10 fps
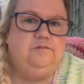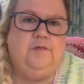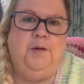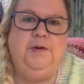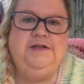
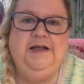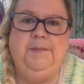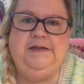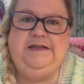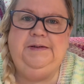Once I get
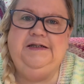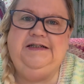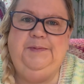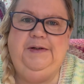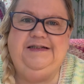my
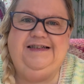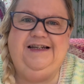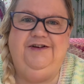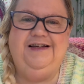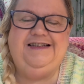snippet
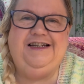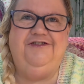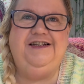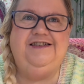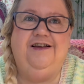
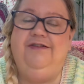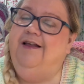series done,